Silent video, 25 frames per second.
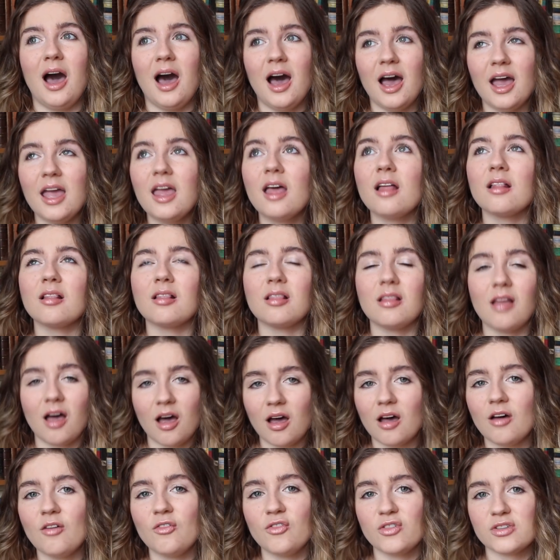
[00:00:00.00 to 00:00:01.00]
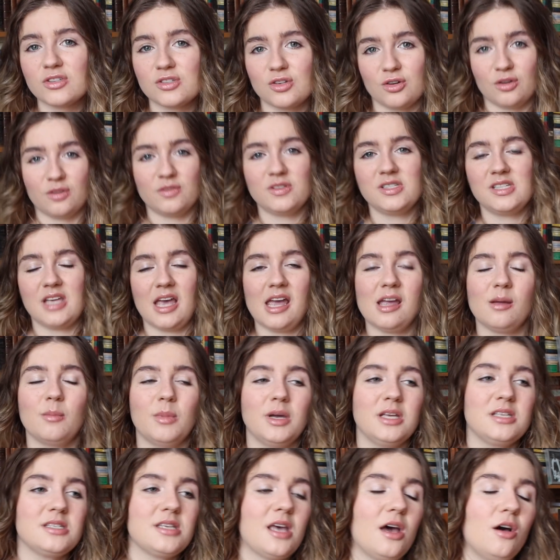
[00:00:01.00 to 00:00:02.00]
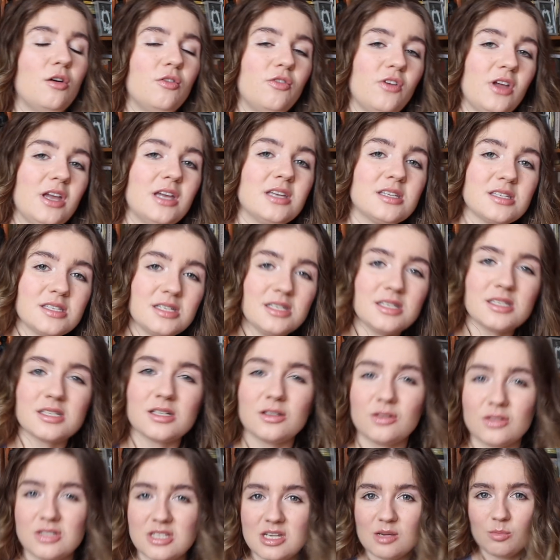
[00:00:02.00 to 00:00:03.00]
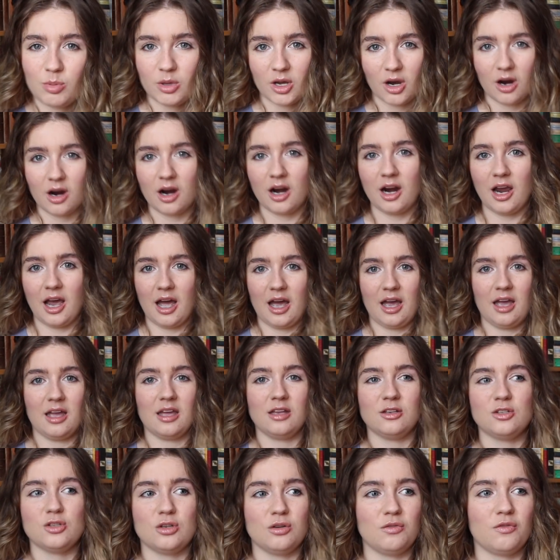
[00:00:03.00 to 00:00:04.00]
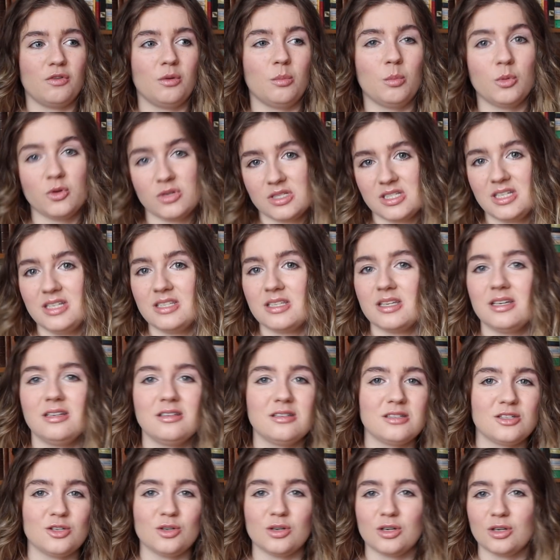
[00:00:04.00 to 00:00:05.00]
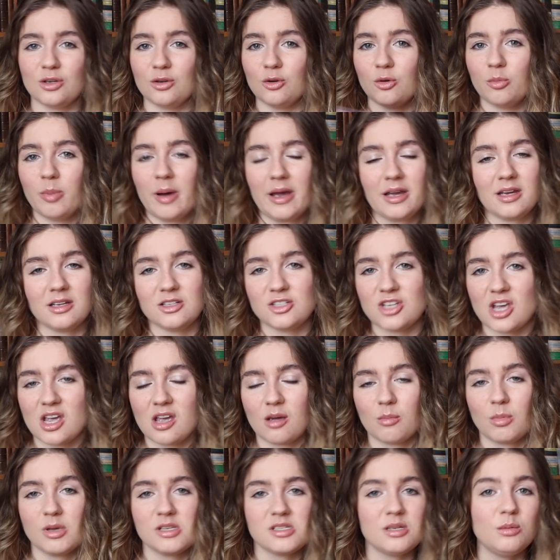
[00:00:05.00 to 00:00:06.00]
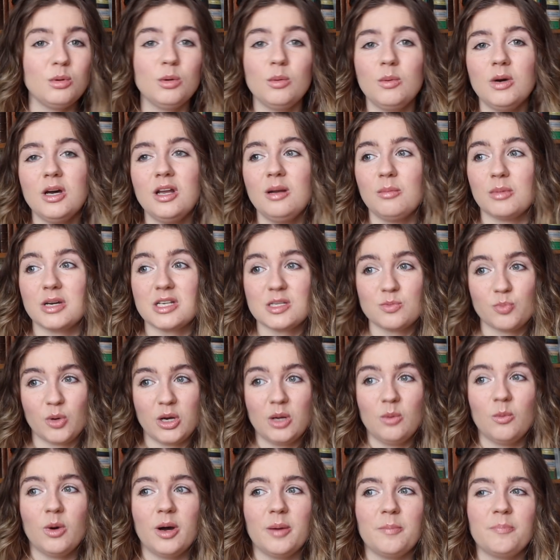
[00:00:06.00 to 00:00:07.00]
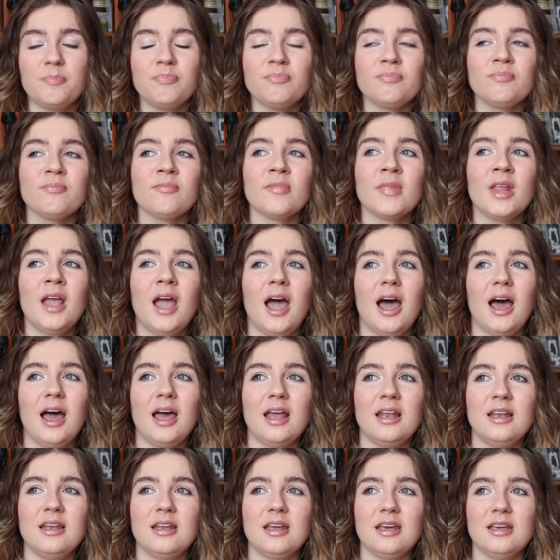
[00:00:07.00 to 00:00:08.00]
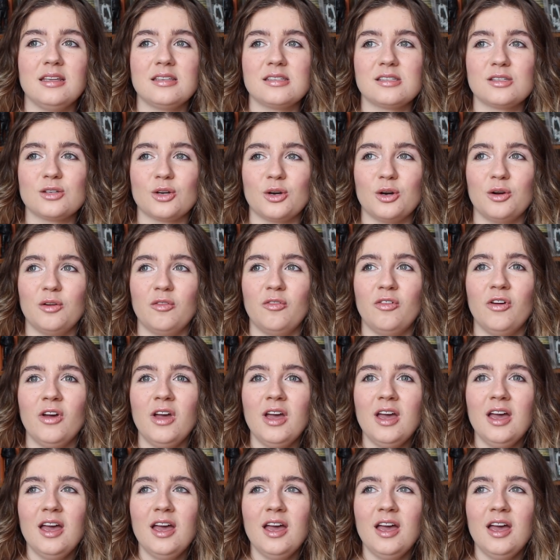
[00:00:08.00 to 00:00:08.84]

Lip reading: I love sort of setting myself a seasonal TBR. I do it for most seasons. You can go back and check out my summer one and my spring one, and it's sort of